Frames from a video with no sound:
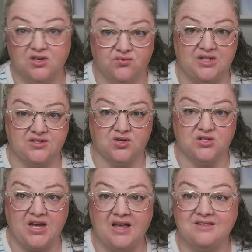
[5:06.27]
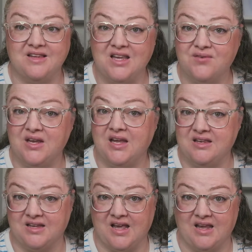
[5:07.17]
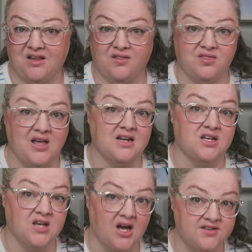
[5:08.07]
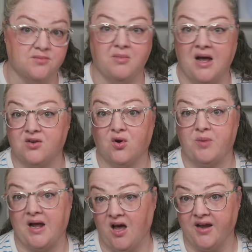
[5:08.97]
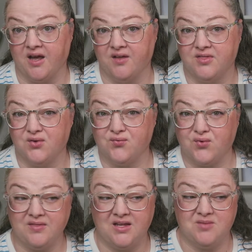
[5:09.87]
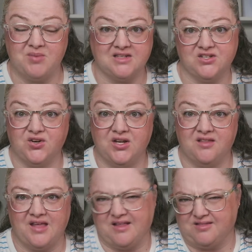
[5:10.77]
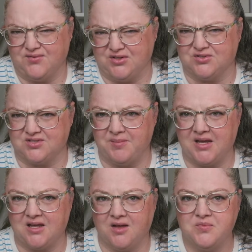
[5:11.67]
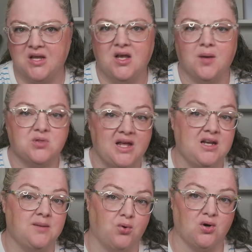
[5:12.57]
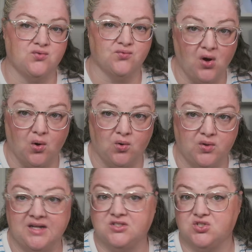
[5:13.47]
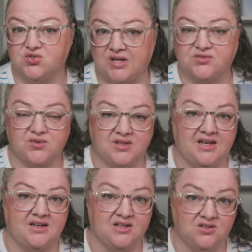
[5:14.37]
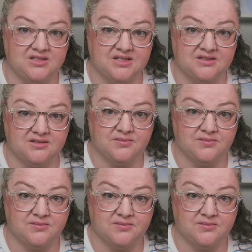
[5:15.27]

research has even indicated that gut microbiota, the friendly bacteria that live in your stomach, play an important role in stress related illnesses.